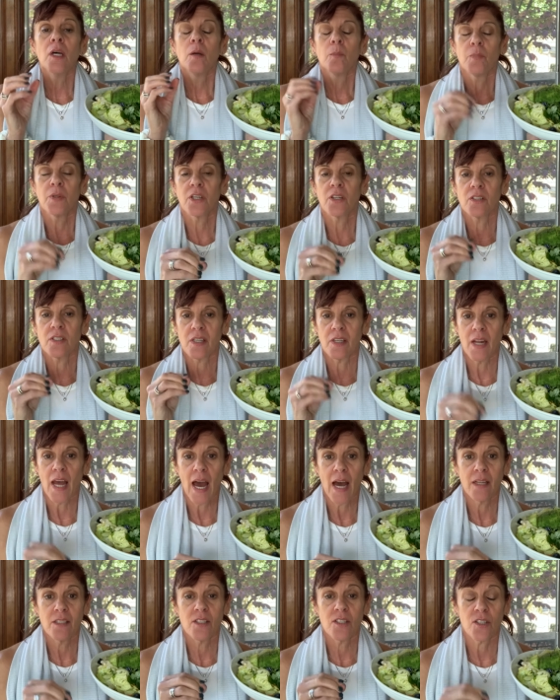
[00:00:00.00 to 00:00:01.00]
because it
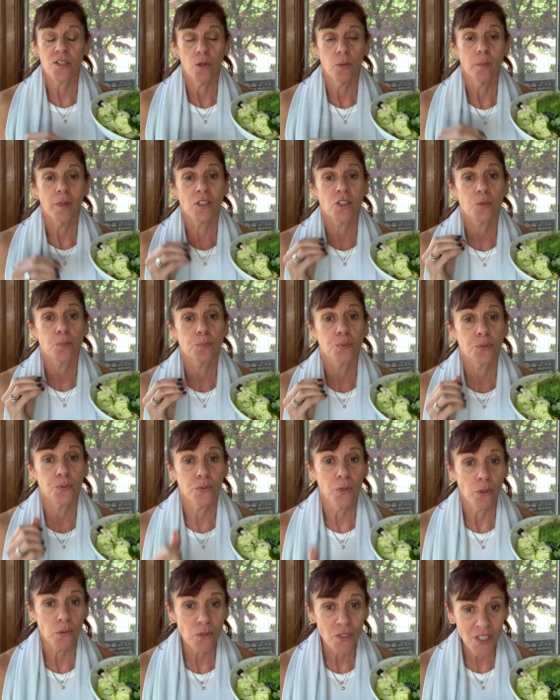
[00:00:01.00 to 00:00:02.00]
adds so much
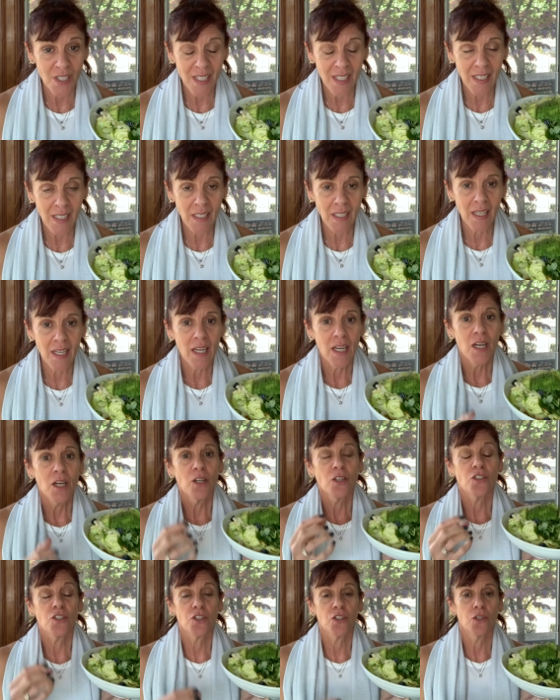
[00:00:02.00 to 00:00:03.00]
protein
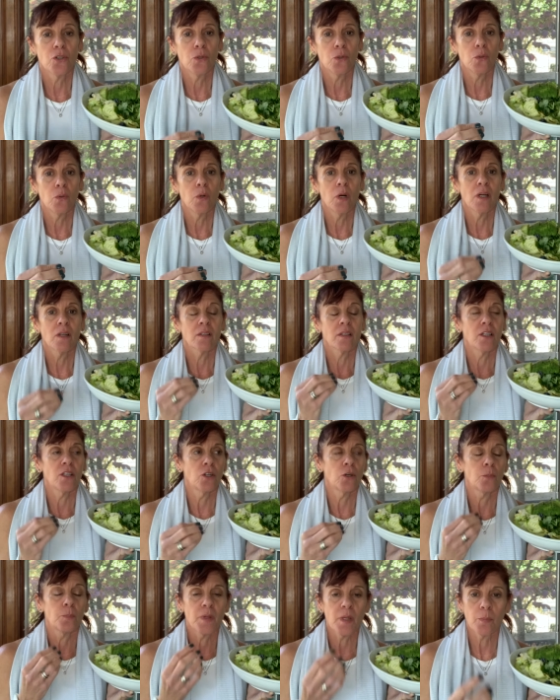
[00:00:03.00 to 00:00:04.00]
to, you
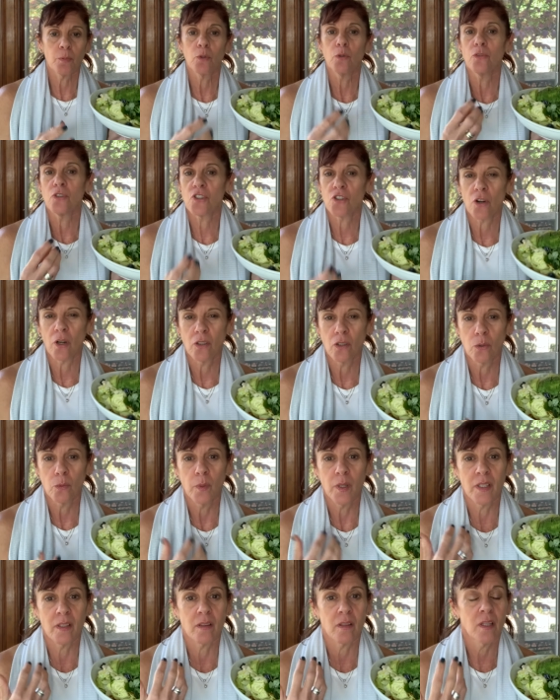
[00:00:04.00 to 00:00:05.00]
know, people who struggle
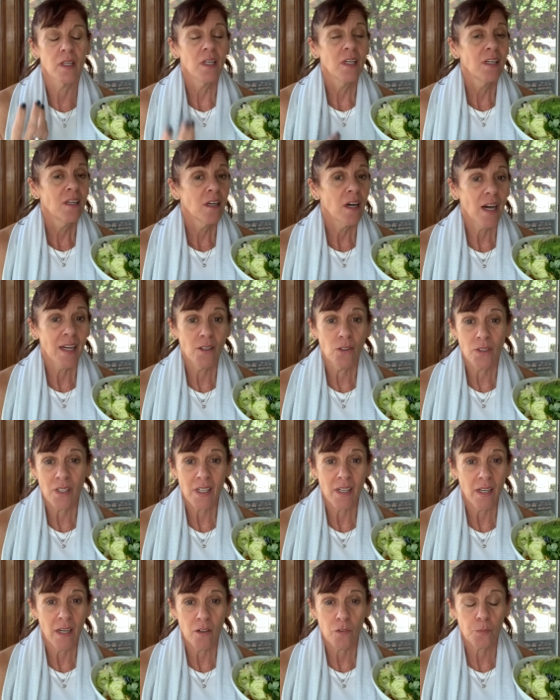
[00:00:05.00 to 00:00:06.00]
with, I don't eat
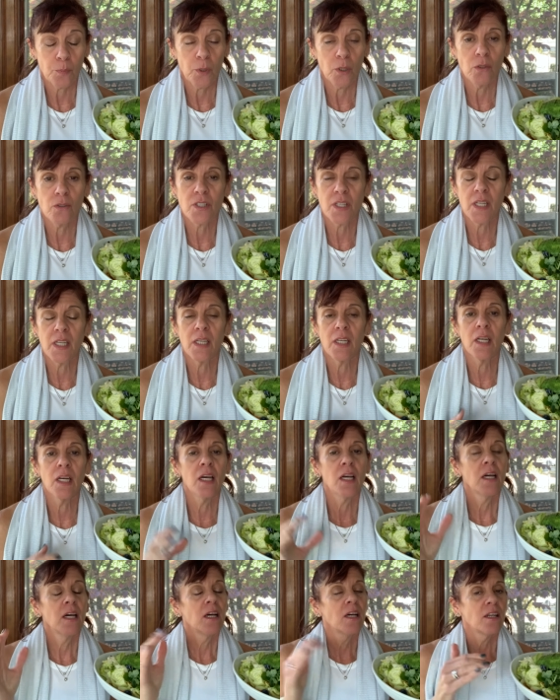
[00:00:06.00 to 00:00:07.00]
enough protein
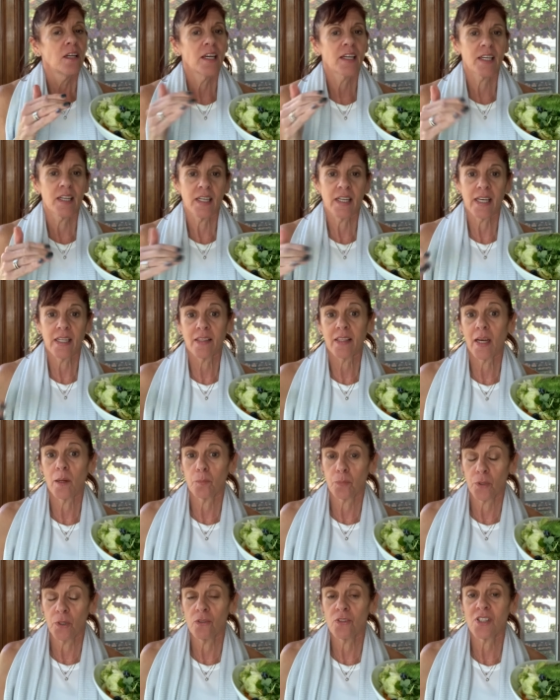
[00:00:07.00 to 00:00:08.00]
it can get that
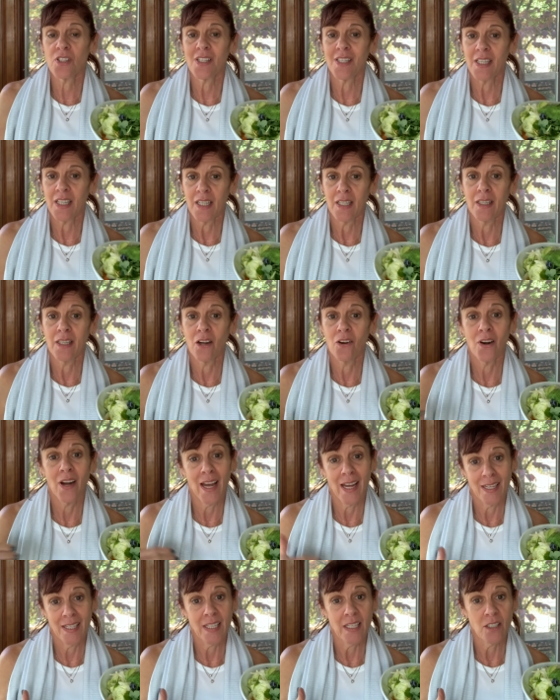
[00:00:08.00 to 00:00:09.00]
protein in there
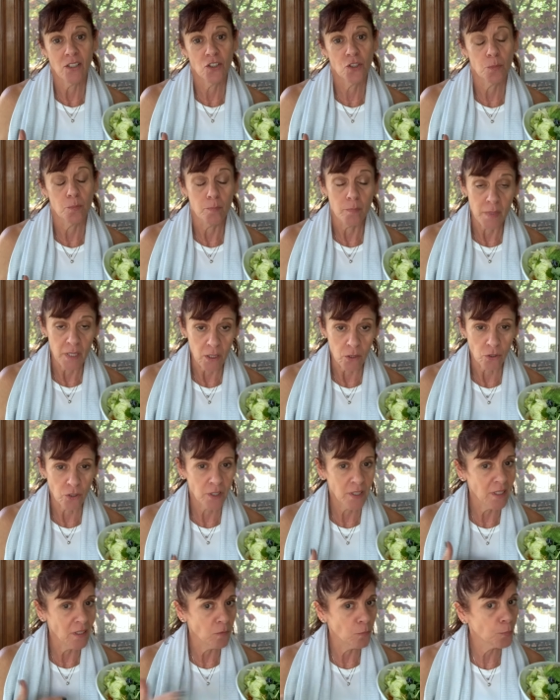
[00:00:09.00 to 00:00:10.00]
at each meal. You
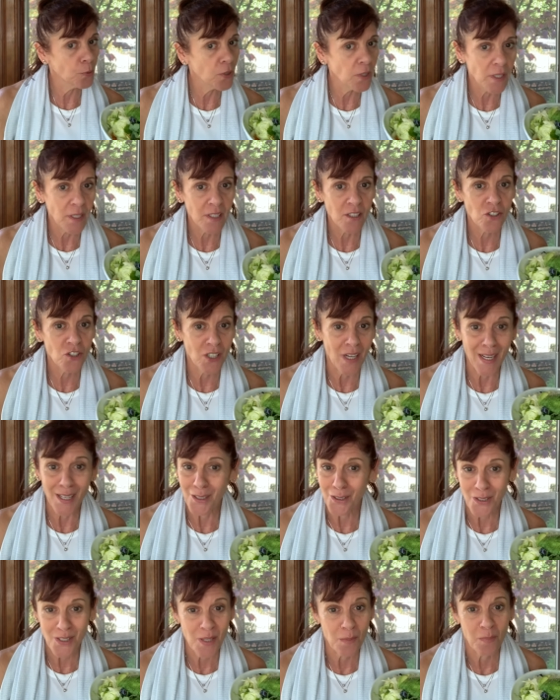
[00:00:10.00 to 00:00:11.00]
can even put it in a shake or
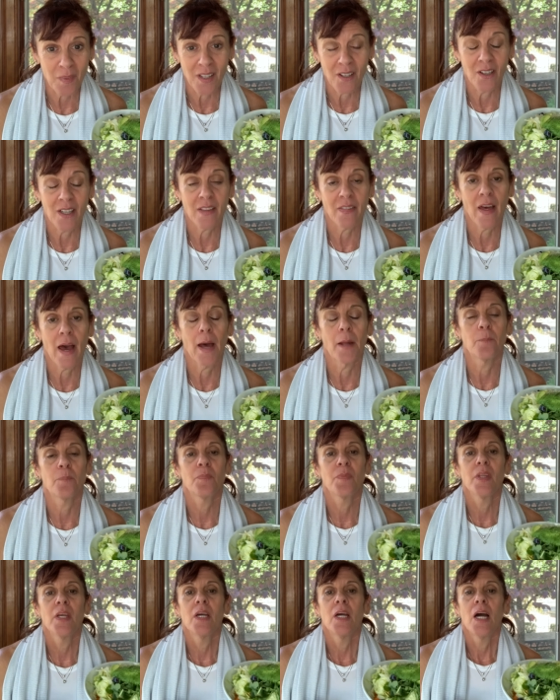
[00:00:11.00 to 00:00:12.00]
something like that.
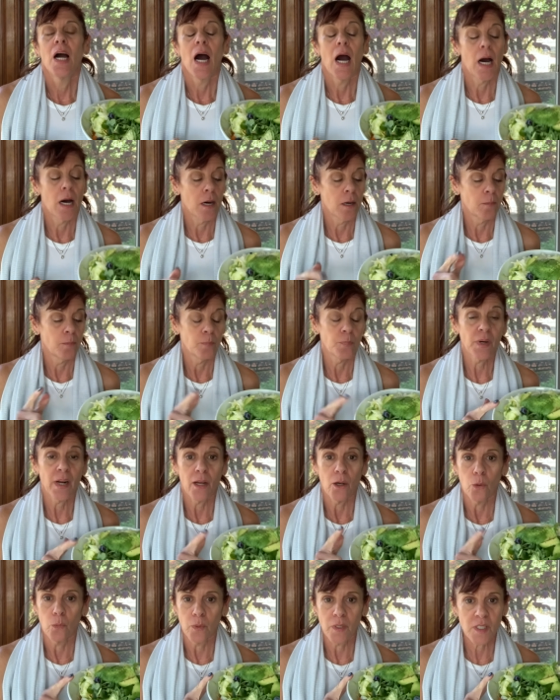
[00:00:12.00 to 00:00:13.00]
Um, but I
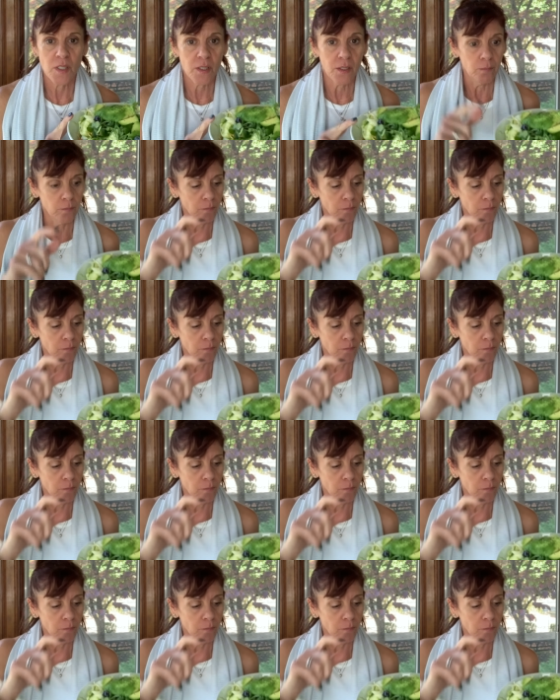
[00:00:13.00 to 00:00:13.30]
always